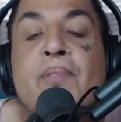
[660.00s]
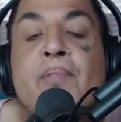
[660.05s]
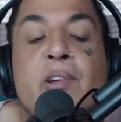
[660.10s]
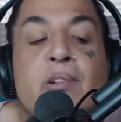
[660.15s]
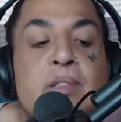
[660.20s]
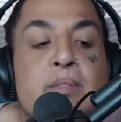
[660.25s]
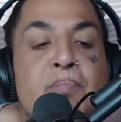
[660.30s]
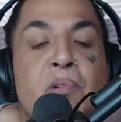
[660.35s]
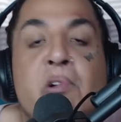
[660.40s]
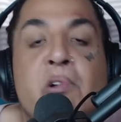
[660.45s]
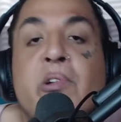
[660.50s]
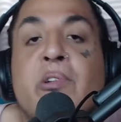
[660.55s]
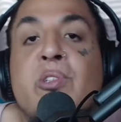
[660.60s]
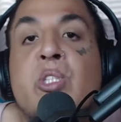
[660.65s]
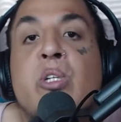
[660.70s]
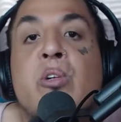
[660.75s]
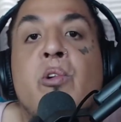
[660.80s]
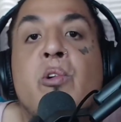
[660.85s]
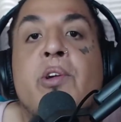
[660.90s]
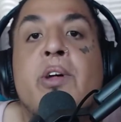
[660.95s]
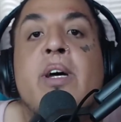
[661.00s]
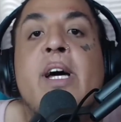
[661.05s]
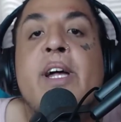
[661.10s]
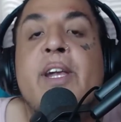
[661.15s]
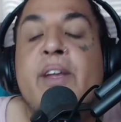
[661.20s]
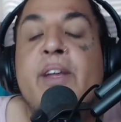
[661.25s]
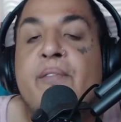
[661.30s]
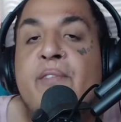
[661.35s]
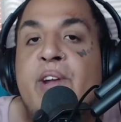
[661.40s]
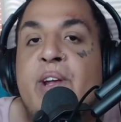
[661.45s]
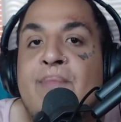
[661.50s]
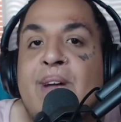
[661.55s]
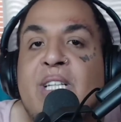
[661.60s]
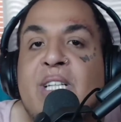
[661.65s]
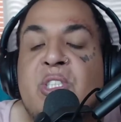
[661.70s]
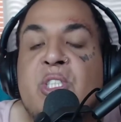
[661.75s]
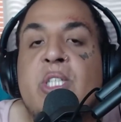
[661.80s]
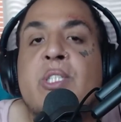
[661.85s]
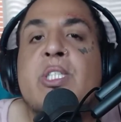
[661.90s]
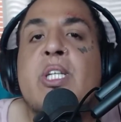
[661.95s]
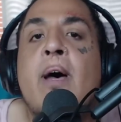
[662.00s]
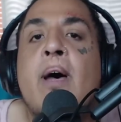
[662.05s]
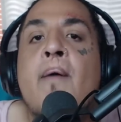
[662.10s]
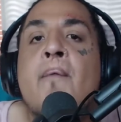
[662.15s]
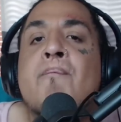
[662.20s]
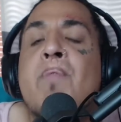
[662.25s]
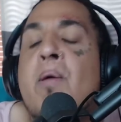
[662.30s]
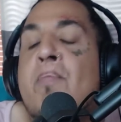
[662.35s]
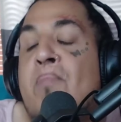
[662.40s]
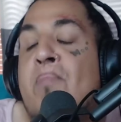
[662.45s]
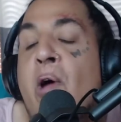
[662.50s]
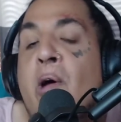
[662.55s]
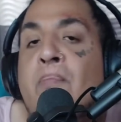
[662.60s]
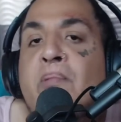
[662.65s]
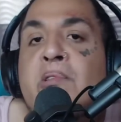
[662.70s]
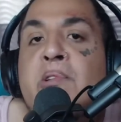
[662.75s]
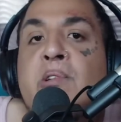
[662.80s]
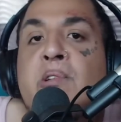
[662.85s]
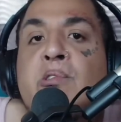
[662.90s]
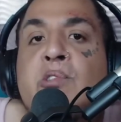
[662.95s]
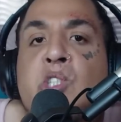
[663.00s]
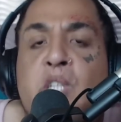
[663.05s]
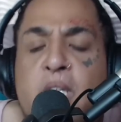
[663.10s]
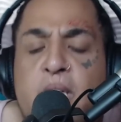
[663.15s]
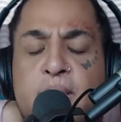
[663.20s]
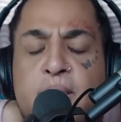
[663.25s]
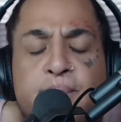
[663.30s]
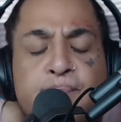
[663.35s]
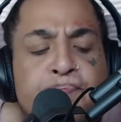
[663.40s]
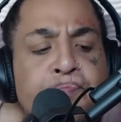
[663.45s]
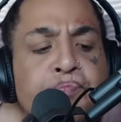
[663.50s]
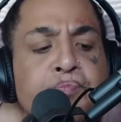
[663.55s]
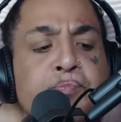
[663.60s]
up those portals to go to different dimensions, they're purple usually.